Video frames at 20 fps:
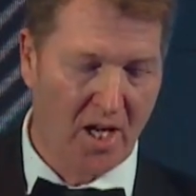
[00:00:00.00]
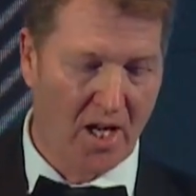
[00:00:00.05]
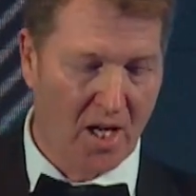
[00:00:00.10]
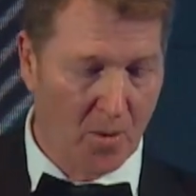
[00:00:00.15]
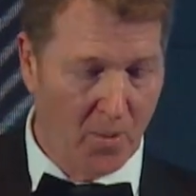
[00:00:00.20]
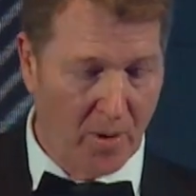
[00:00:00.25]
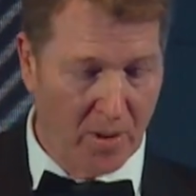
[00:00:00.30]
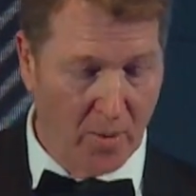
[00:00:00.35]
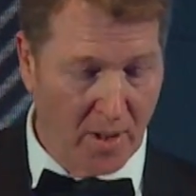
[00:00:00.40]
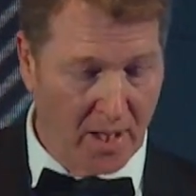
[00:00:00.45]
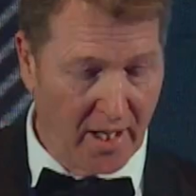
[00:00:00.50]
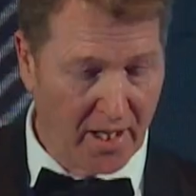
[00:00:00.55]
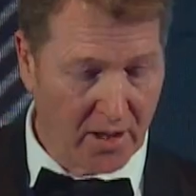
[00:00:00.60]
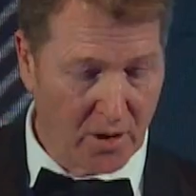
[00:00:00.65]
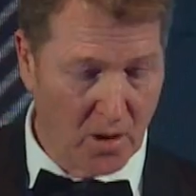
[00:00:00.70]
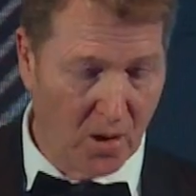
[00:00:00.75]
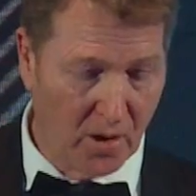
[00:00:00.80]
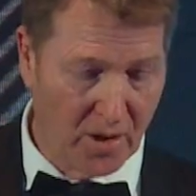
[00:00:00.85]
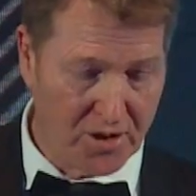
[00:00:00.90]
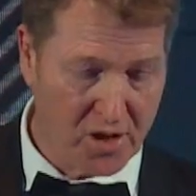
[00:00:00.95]
And we really
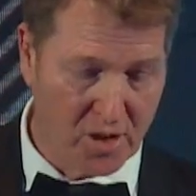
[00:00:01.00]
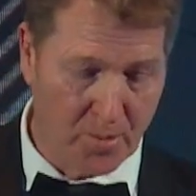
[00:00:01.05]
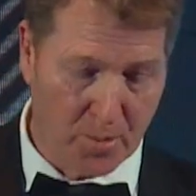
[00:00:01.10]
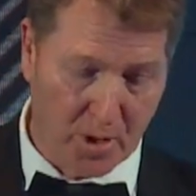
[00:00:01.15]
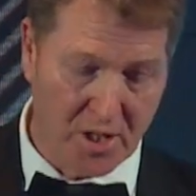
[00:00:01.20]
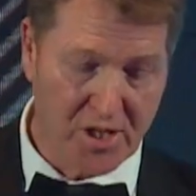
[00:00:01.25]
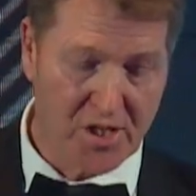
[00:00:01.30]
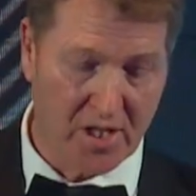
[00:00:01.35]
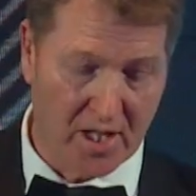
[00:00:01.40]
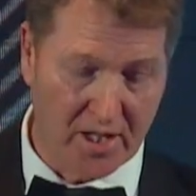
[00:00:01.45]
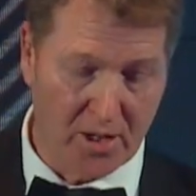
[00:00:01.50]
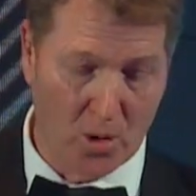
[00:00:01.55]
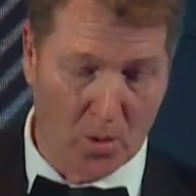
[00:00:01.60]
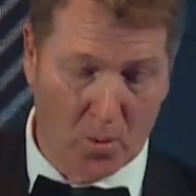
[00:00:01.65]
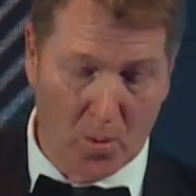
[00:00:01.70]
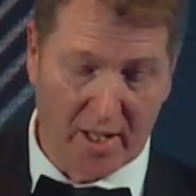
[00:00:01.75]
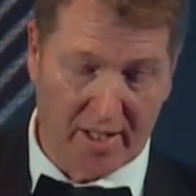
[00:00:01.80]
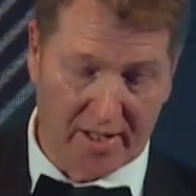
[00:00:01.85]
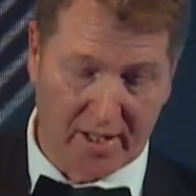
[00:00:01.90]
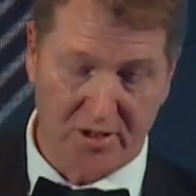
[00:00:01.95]
acknowledge and appreciate your
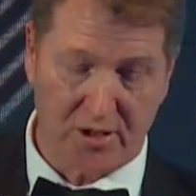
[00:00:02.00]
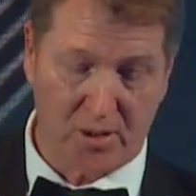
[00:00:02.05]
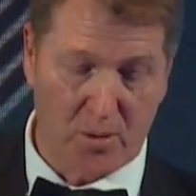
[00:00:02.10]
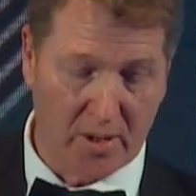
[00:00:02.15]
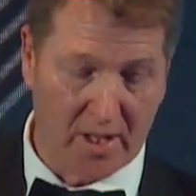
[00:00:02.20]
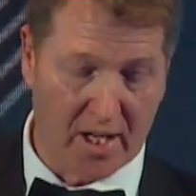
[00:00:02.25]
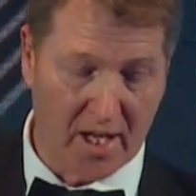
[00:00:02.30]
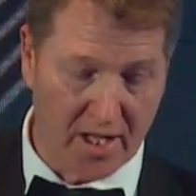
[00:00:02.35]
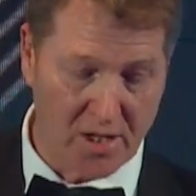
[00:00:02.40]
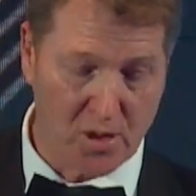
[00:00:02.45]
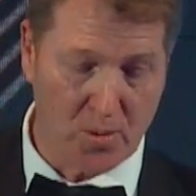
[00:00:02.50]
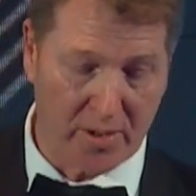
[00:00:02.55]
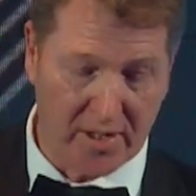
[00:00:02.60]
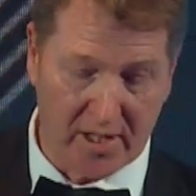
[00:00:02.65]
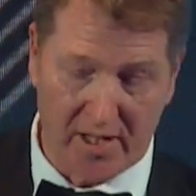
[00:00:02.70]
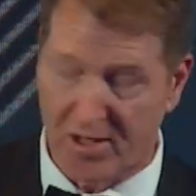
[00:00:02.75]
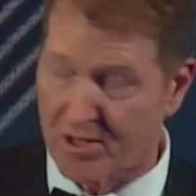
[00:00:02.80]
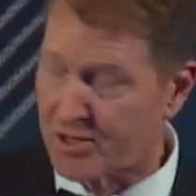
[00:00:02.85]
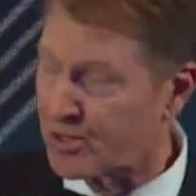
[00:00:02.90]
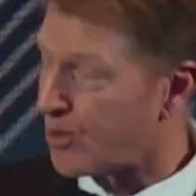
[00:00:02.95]
willingness to engage with the
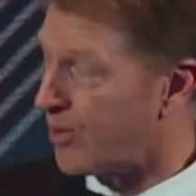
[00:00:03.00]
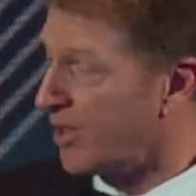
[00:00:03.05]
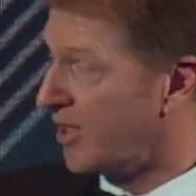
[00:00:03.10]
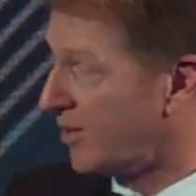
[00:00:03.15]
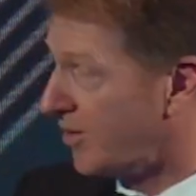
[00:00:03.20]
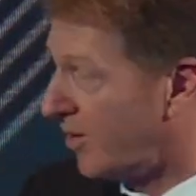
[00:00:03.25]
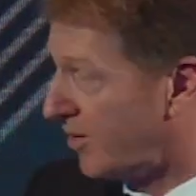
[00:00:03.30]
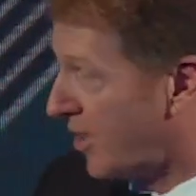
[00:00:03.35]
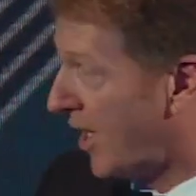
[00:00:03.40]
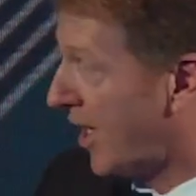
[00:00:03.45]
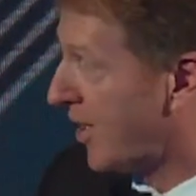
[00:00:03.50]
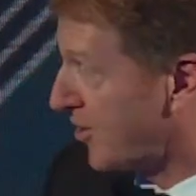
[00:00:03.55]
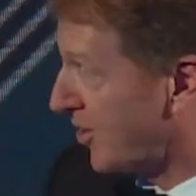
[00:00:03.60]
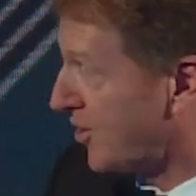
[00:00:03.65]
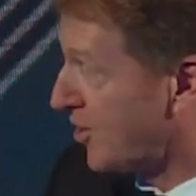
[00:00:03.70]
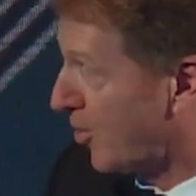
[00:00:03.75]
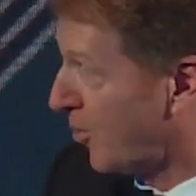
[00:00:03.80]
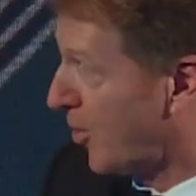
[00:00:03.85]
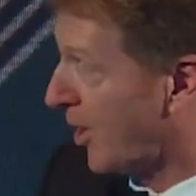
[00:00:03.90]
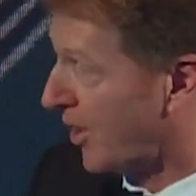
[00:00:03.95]
industry
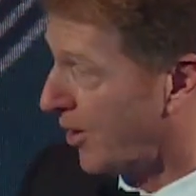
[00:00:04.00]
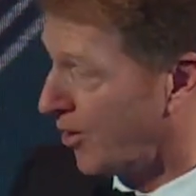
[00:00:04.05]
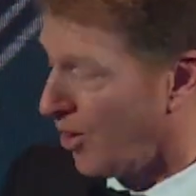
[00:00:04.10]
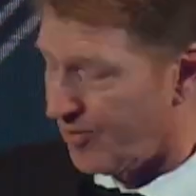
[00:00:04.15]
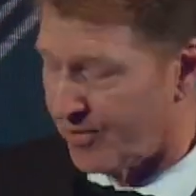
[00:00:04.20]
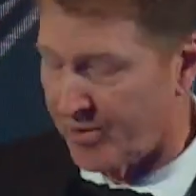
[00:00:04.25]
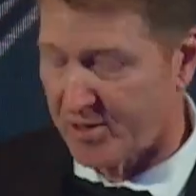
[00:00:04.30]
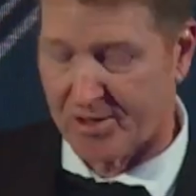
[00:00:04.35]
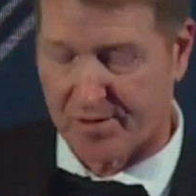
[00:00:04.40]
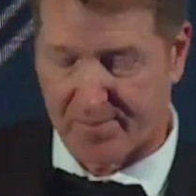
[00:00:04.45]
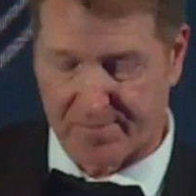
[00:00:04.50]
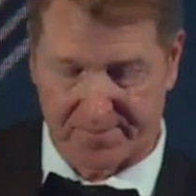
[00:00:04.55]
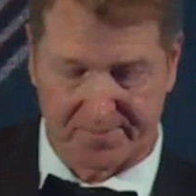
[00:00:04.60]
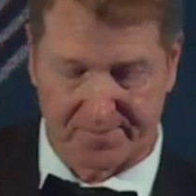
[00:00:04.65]
since you've been in office.